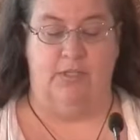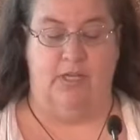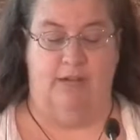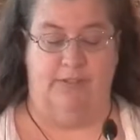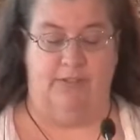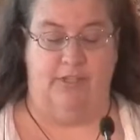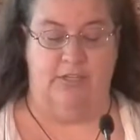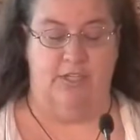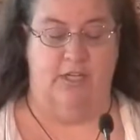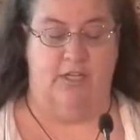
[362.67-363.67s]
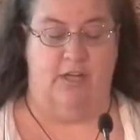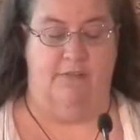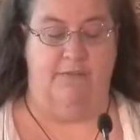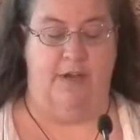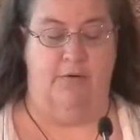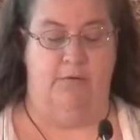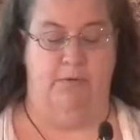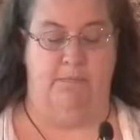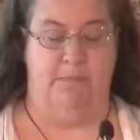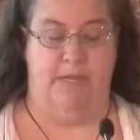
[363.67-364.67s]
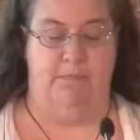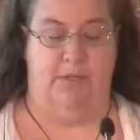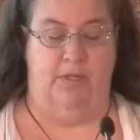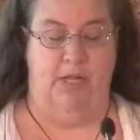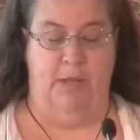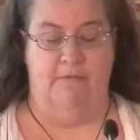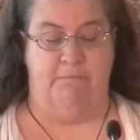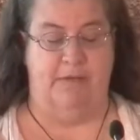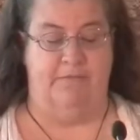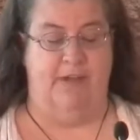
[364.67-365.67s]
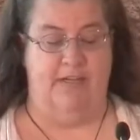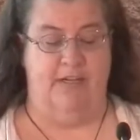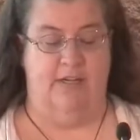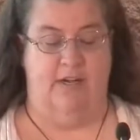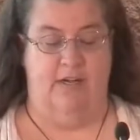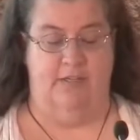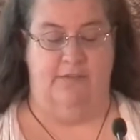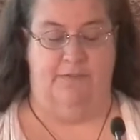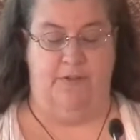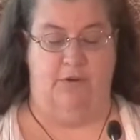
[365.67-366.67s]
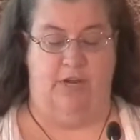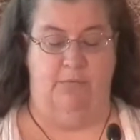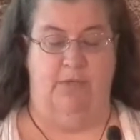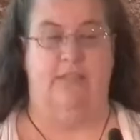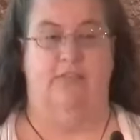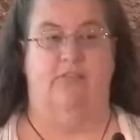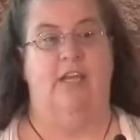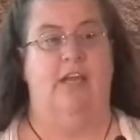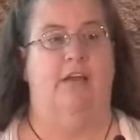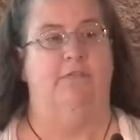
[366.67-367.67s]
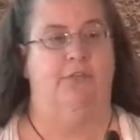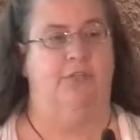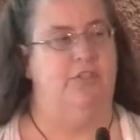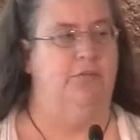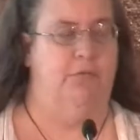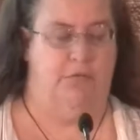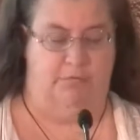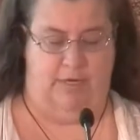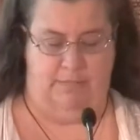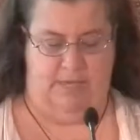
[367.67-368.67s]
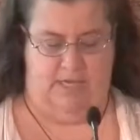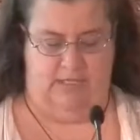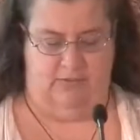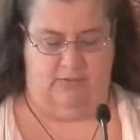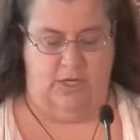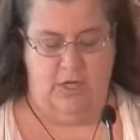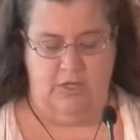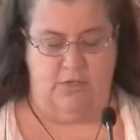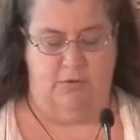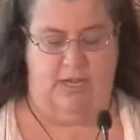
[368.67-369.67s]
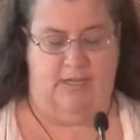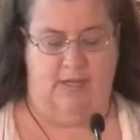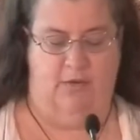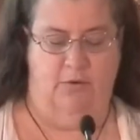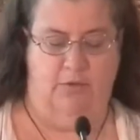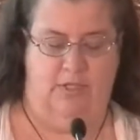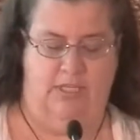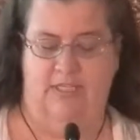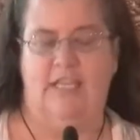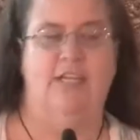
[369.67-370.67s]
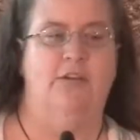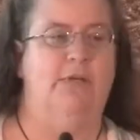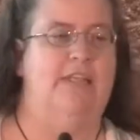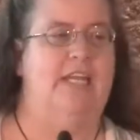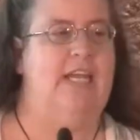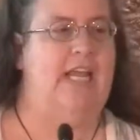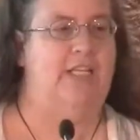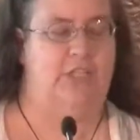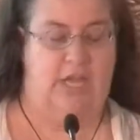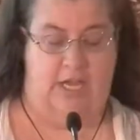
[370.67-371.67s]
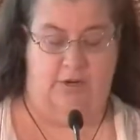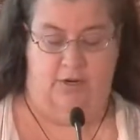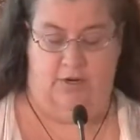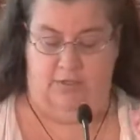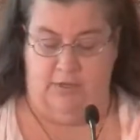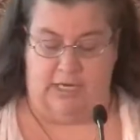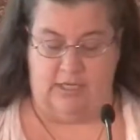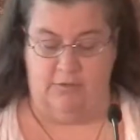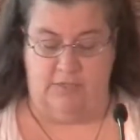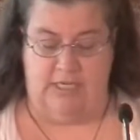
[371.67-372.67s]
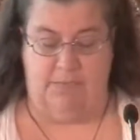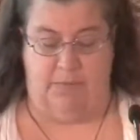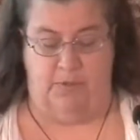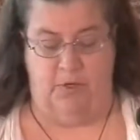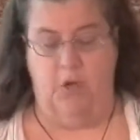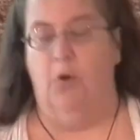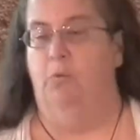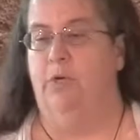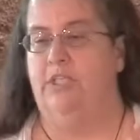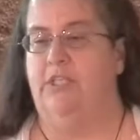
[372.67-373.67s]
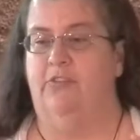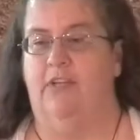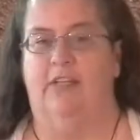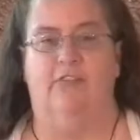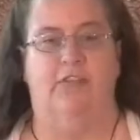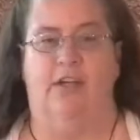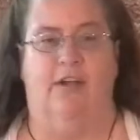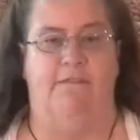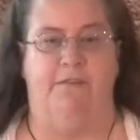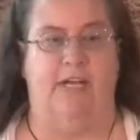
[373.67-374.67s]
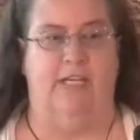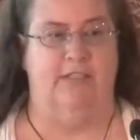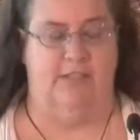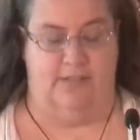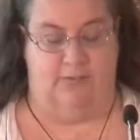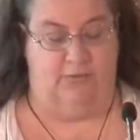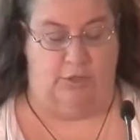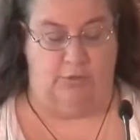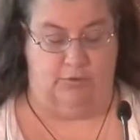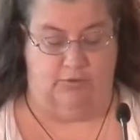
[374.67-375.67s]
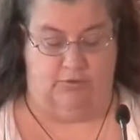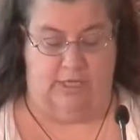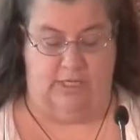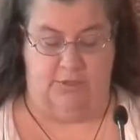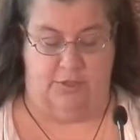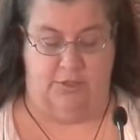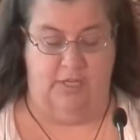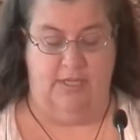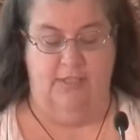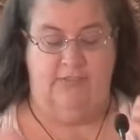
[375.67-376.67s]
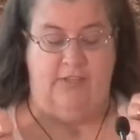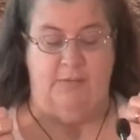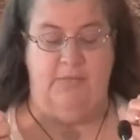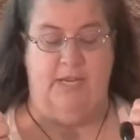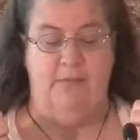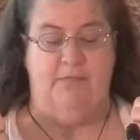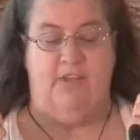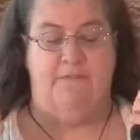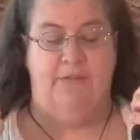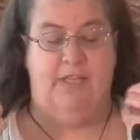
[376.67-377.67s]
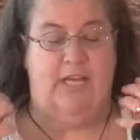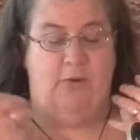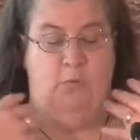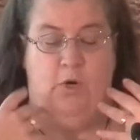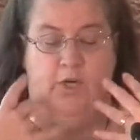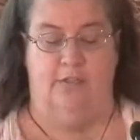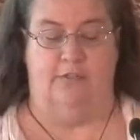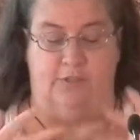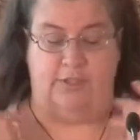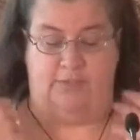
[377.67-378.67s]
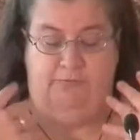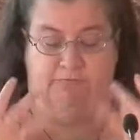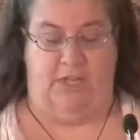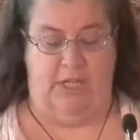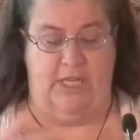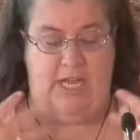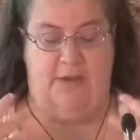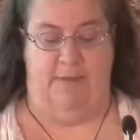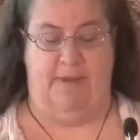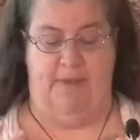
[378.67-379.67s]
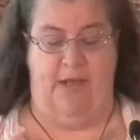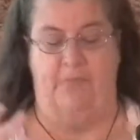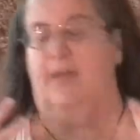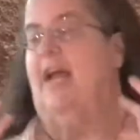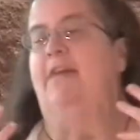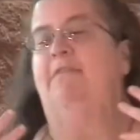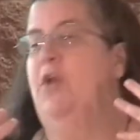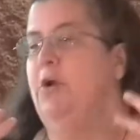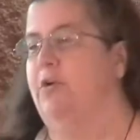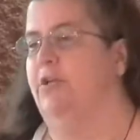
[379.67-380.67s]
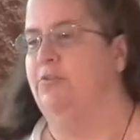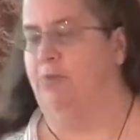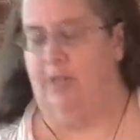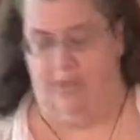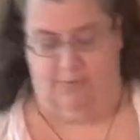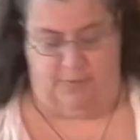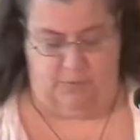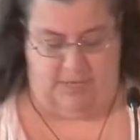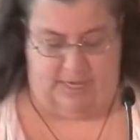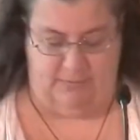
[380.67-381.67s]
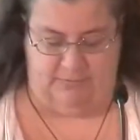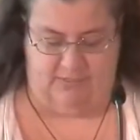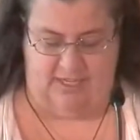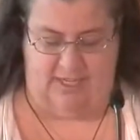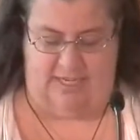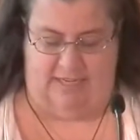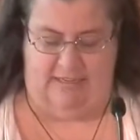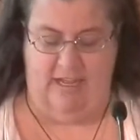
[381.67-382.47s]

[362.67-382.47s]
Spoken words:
conversation at coffee hour with people, but find it hard to figure out what to say after 2 or 3 minutes. Do I continue with inane chatter, or do I go deeper? Which is less terrifying to this total stranger? Sometimes I feel like words are just falling out of my mouth and I have no control over what I'm saying.